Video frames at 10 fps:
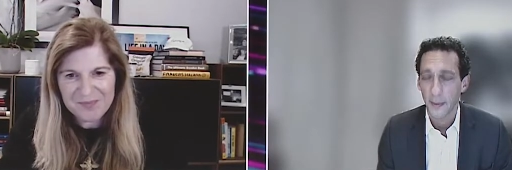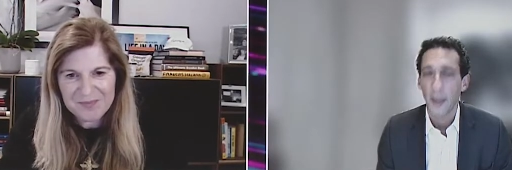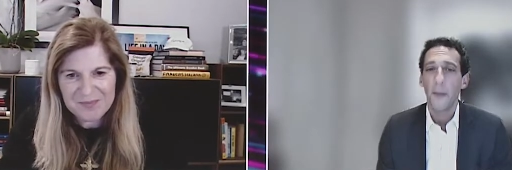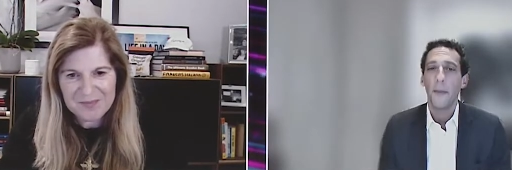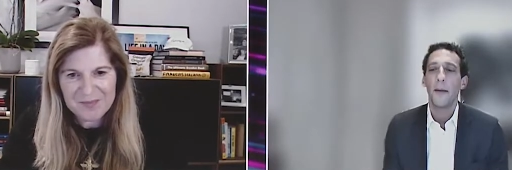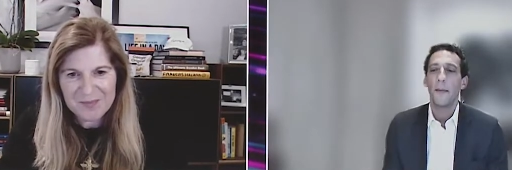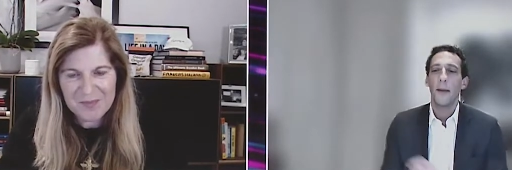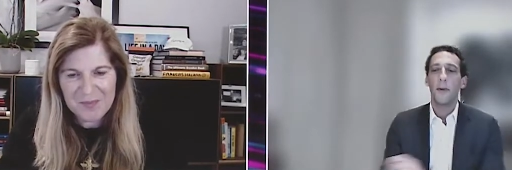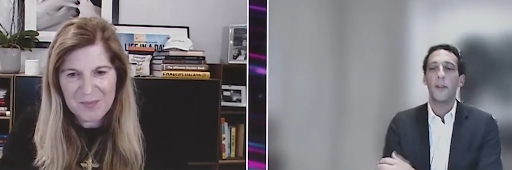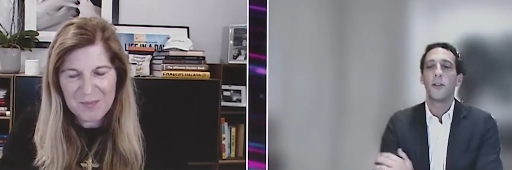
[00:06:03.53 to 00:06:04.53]
Speaker 1: Maybe we can
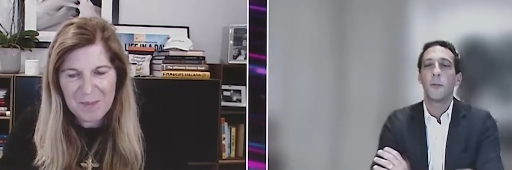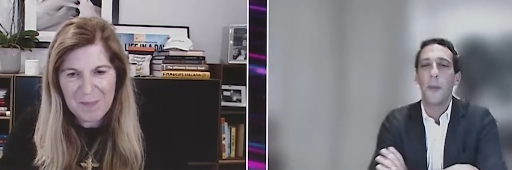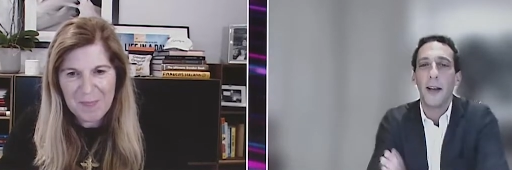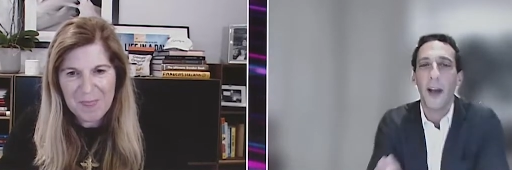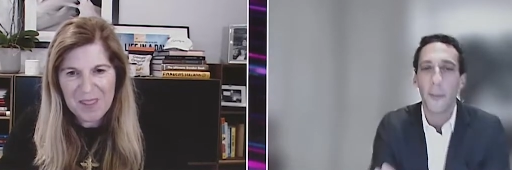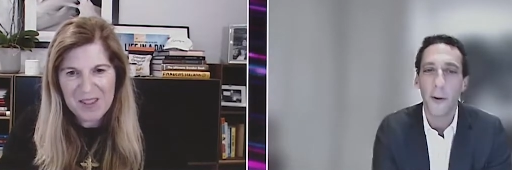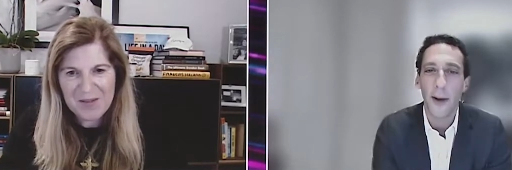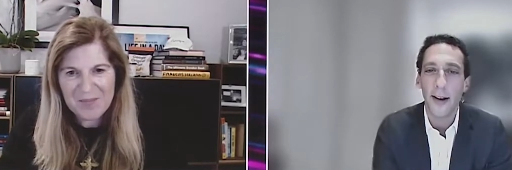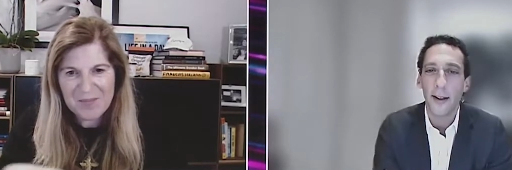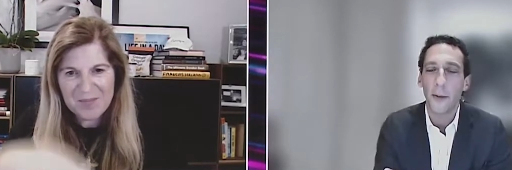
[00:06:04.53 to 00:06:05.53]
just pick up Lorraine a little
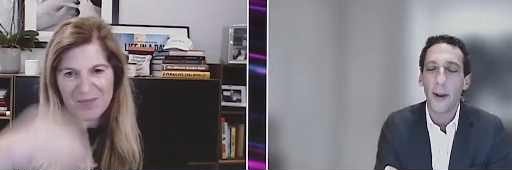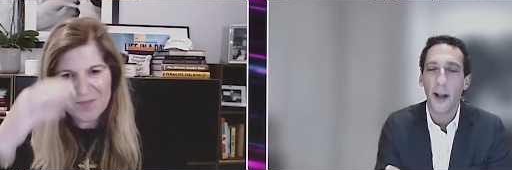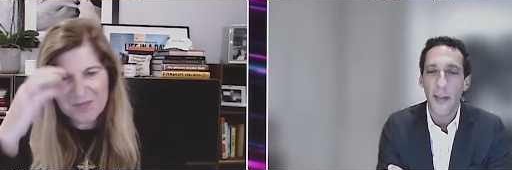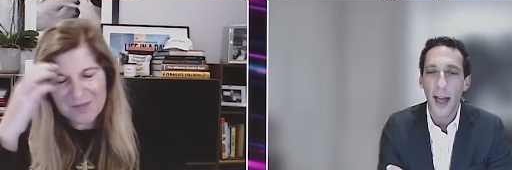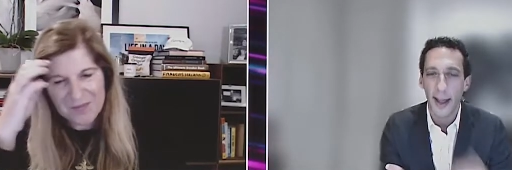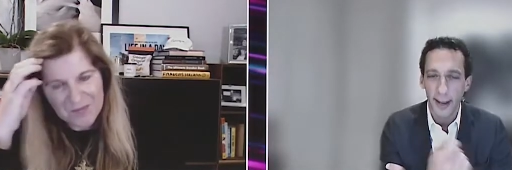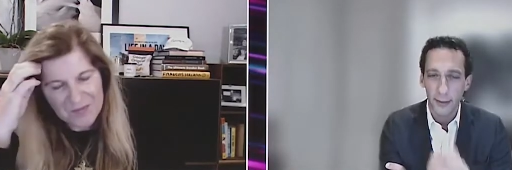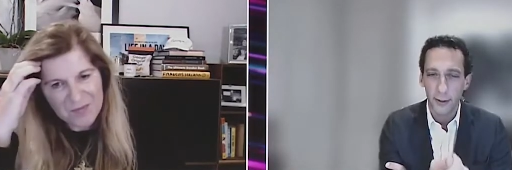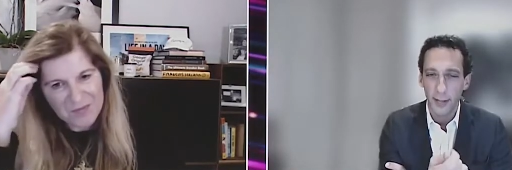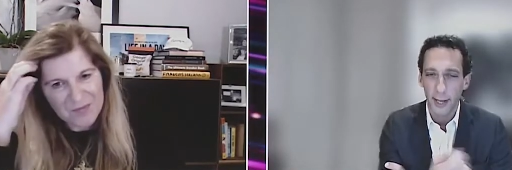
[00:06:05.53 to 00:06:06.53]
bit on that
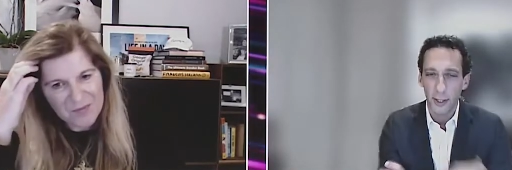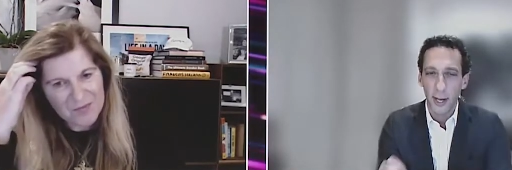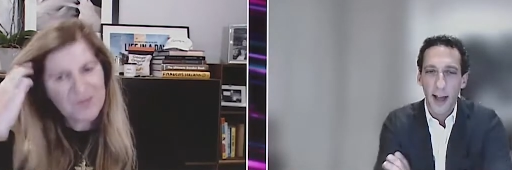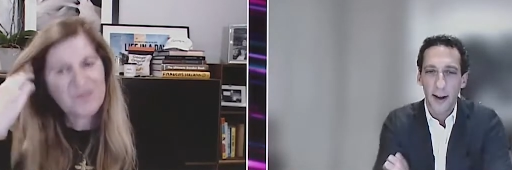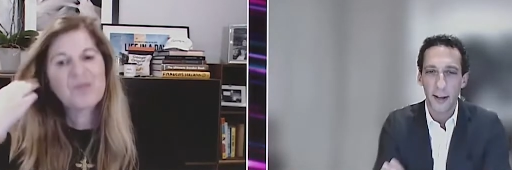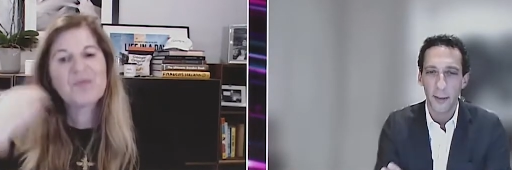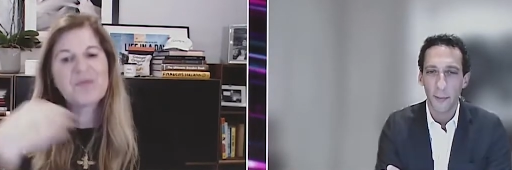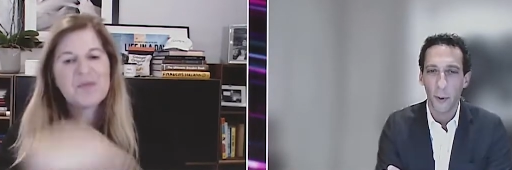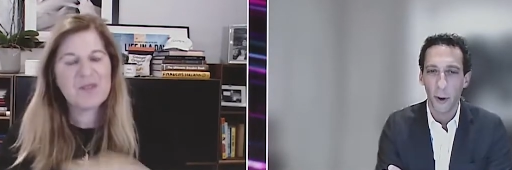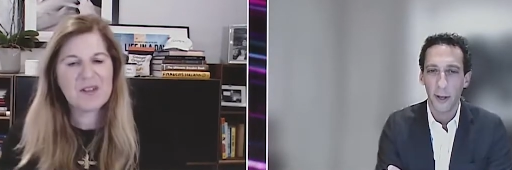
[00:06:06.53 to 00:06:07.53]
intersectionality point
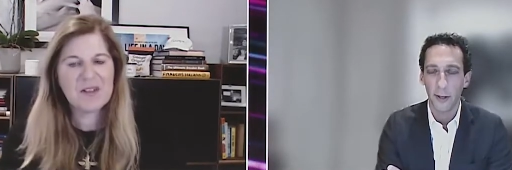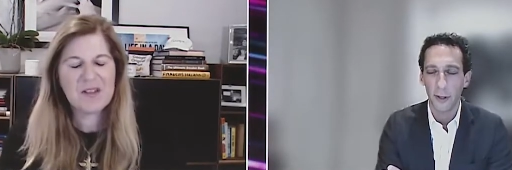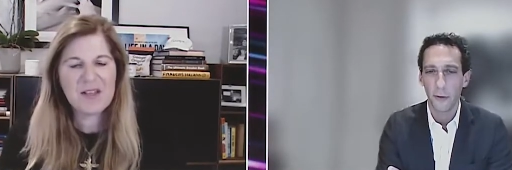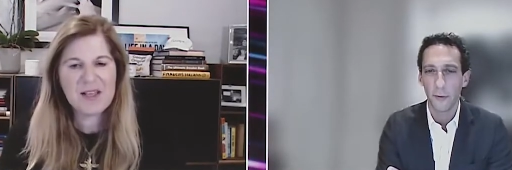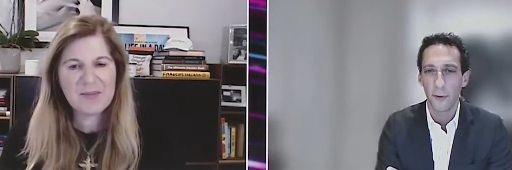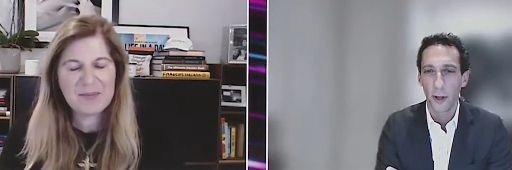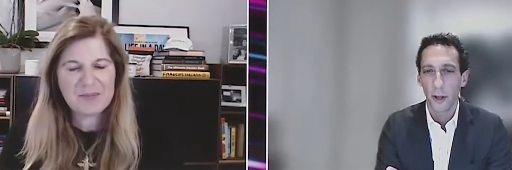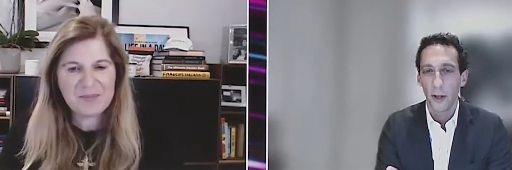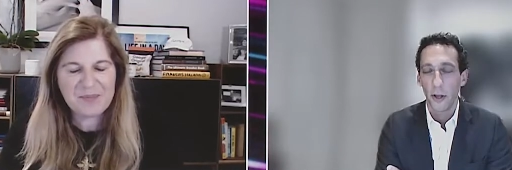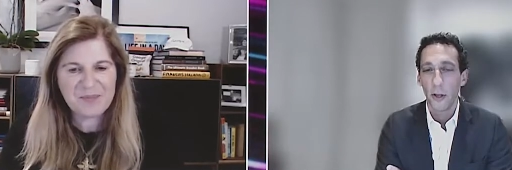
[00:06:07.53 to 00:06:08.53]
because yeah. you've
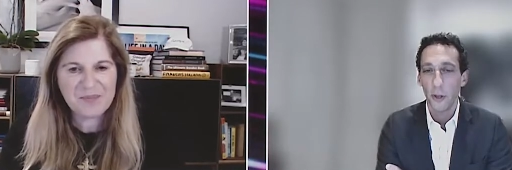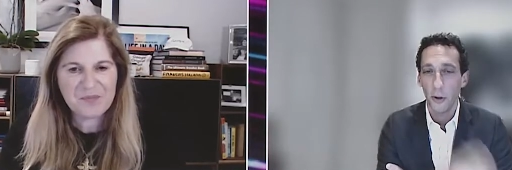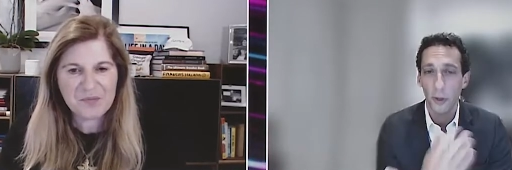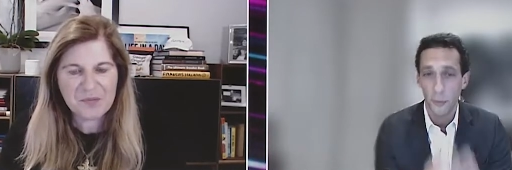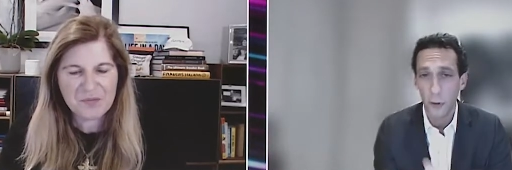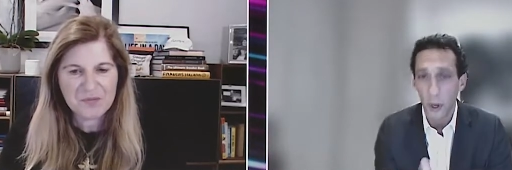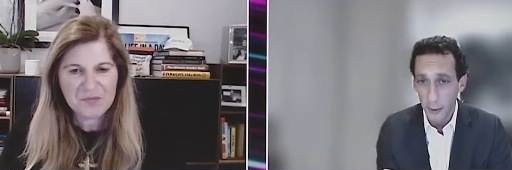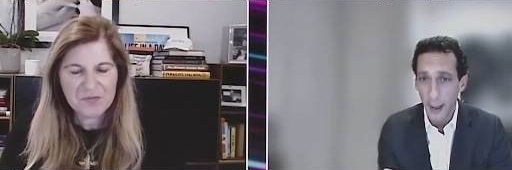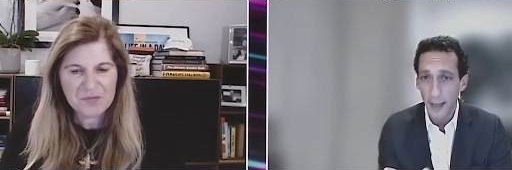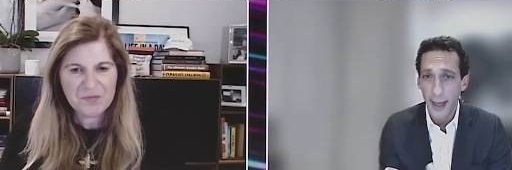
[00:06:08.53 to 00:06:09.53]
you, have talked about
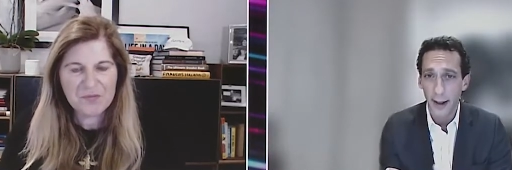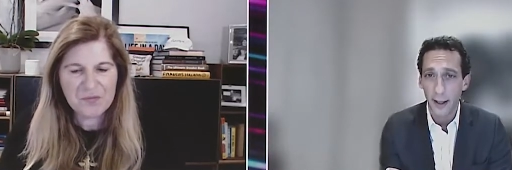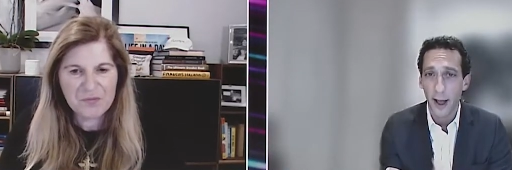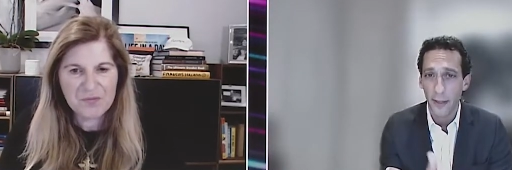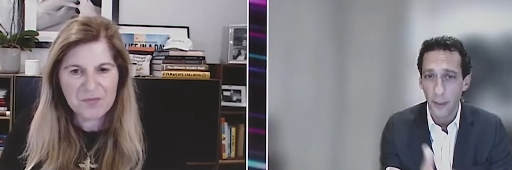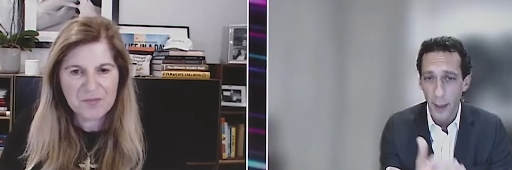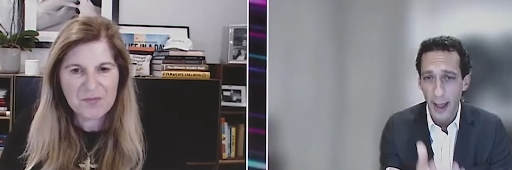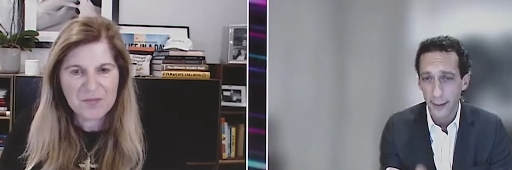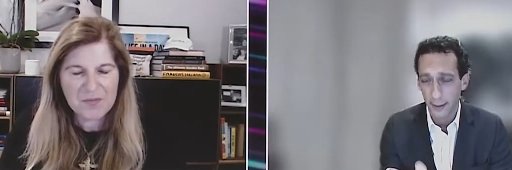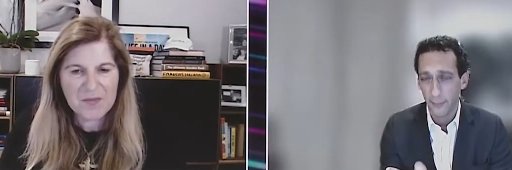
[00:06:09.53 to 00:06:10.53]
that a lot in the past
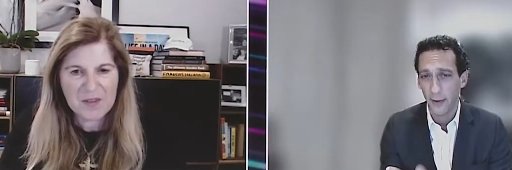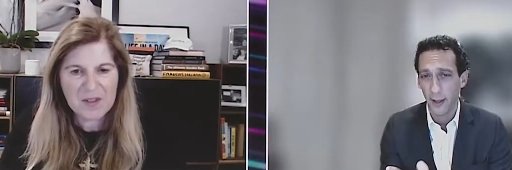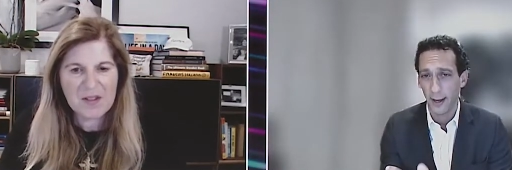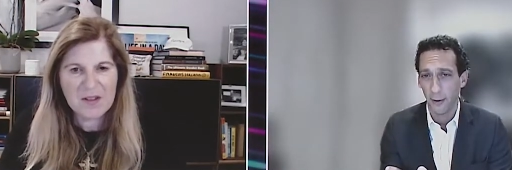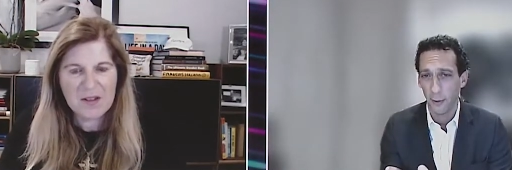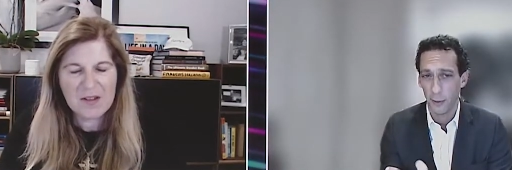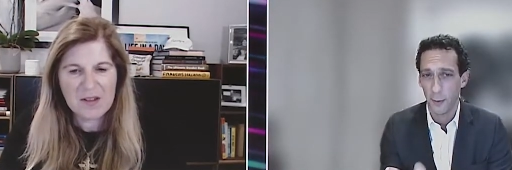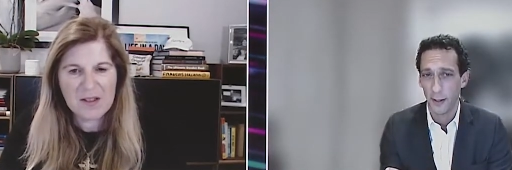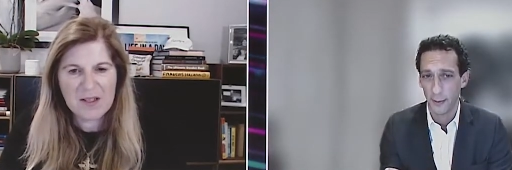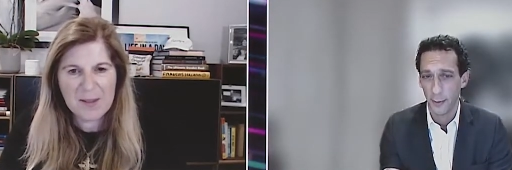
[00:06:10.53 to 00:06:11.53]
and feeling a
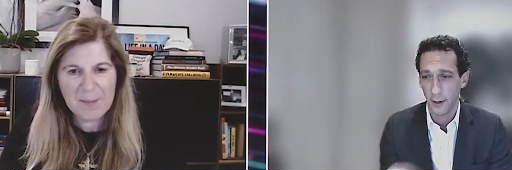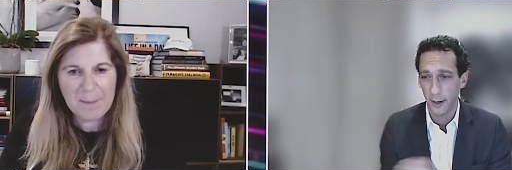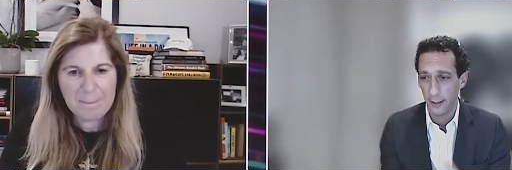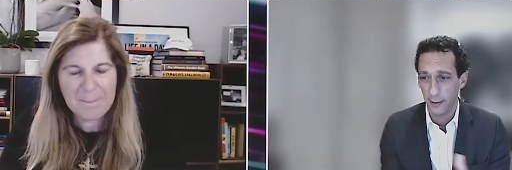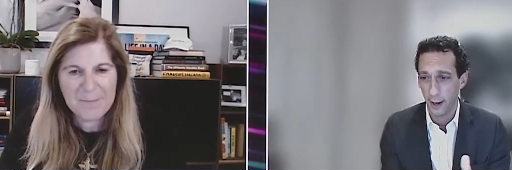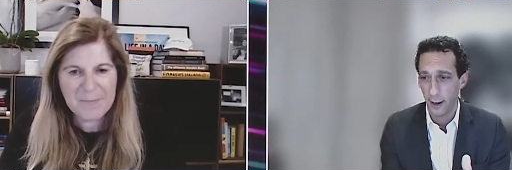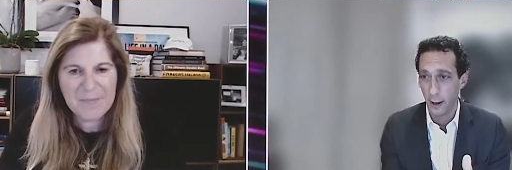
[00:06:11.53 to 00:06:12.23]
responsibility yeah. to